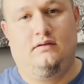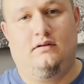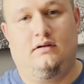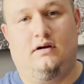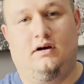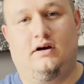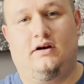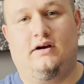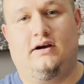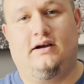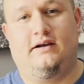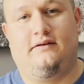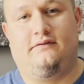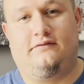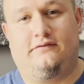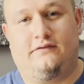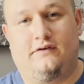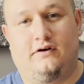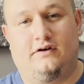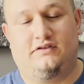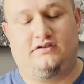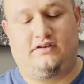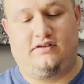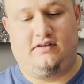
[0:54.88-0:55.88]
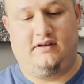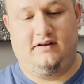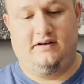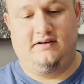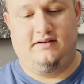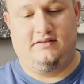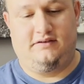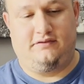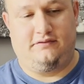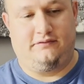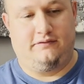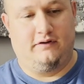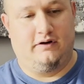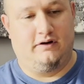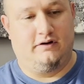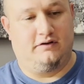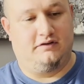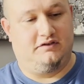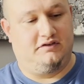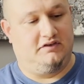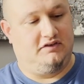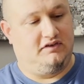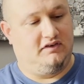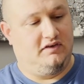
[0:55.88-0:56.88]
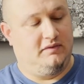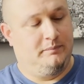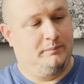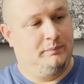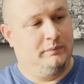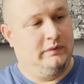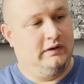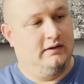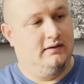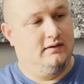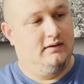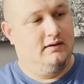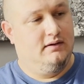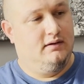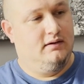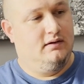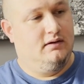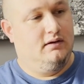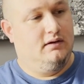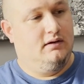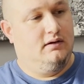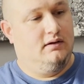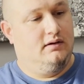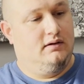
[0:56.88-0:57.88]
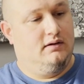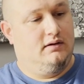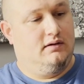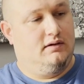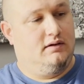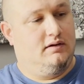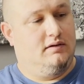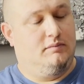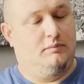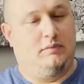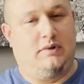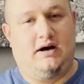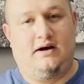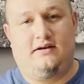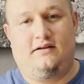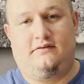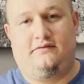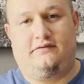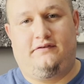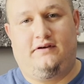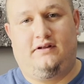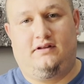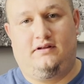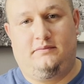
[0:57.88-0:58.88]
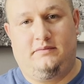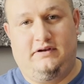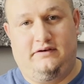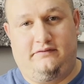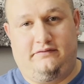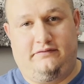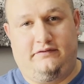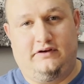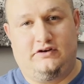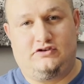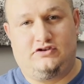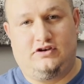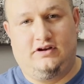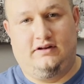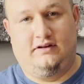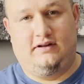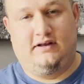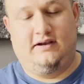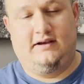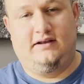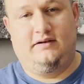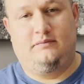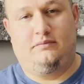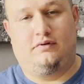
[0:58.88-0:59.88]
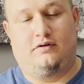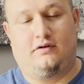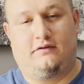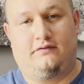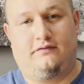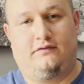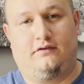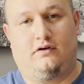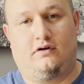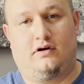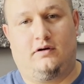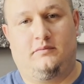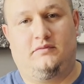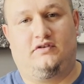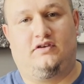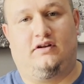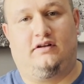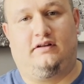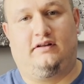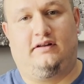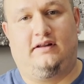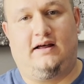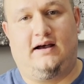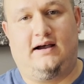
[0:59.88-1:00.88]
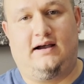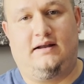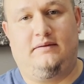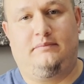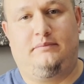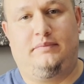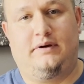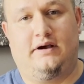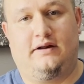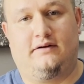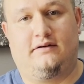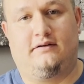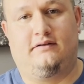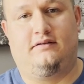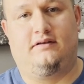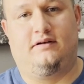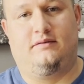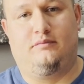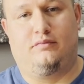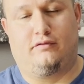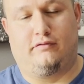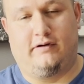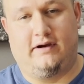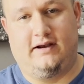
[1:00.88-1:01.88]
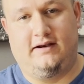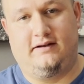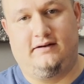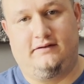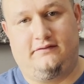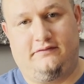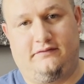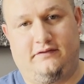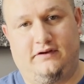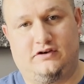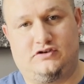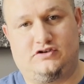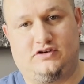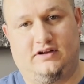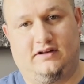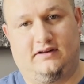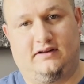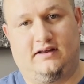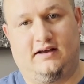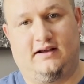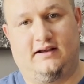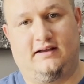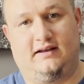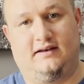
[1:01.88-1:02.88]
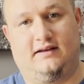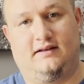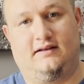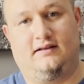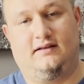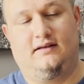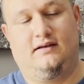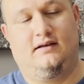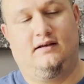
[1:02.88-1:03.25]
All right, first thing is first. Monofilament fishing line performs a lot better than braided fishing line